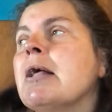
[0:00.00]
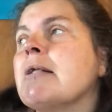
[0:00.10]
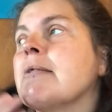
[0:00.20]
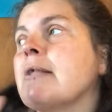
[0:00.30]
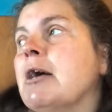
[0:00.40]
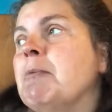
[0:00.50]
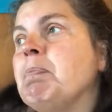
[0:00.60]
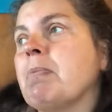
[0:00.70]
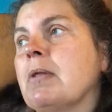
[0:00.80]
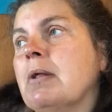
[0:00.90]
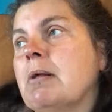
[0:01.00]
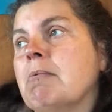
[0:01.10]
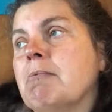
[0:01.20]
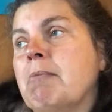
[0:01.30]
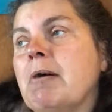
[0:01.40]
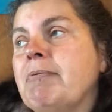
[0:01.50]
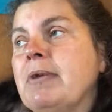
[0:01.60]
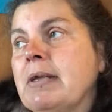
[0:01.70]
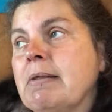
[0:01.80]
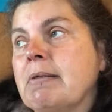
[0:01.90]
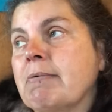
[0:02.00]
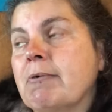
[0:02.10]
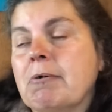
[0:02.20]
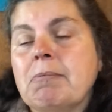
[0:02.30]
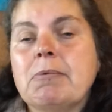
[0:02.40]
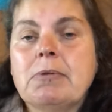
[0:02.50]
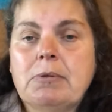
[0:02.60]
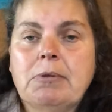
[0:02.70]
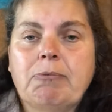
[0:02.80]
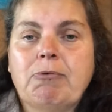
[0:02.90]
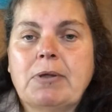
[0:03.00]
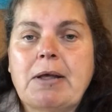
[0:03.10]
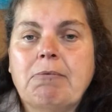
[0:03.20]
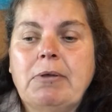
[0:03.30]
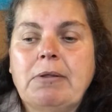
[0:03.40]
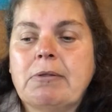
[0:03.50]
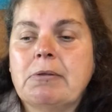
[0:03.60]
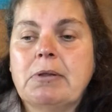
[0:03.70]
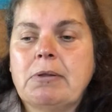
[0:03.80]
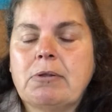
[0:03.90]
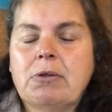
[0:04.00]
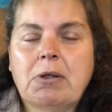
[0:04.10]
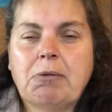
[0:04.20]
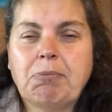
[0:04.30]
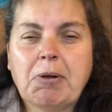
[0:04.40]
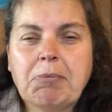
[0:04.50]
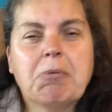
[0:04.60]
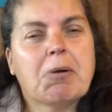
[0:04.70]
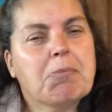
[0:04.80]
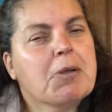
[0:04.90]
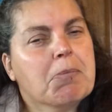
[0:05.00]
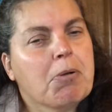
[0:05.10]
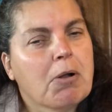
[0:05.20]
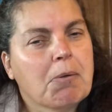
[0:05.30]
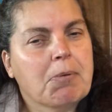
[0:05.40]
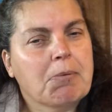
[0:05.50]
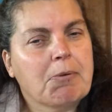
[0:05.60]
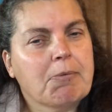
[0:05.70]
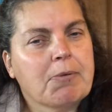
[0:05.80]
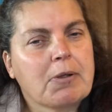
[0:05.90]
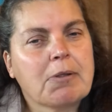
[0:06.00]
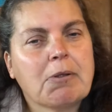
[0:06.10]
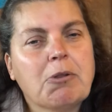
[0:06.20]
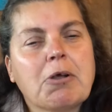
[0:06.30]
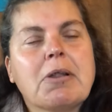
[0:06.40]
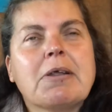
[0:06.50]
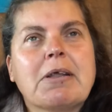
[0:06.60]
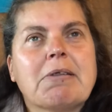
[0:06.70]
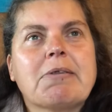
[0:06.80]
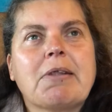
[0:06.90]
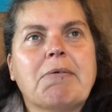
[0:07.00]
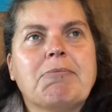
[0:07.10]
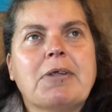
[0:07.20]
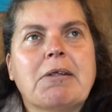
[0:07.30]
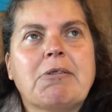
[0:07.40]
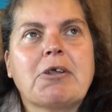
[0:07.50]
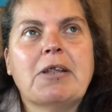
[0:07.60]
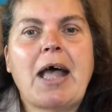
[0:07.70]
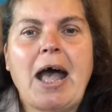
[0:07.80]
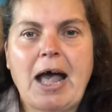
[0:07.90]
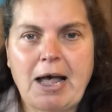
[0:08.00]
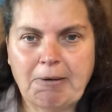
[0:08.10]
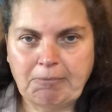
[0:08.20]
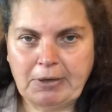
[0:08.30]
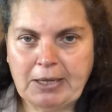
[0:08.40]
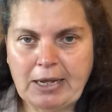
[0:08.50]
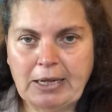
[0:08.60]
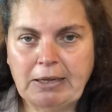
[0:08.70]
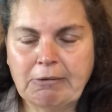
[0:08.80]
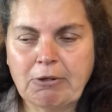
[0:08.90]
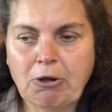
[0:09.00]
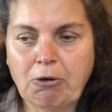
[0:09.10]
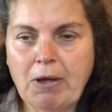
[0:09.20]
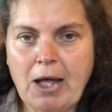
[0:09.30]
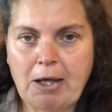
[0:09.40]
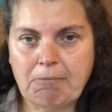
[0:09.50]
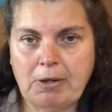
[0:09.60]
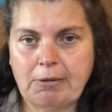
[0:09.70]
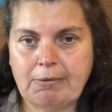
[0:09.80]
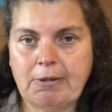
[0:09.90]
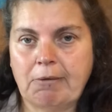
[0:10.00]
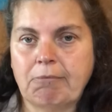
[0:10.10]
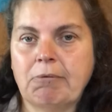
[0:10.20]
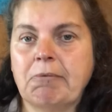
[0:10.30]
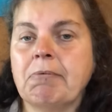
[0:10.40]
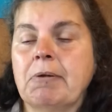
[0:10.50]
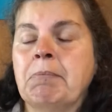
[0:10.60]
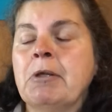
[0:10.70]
So my thing is, for that reason, it probably won't be a problem with it, because I'm not going to get stuff that's going to harm the case or harm myself with it.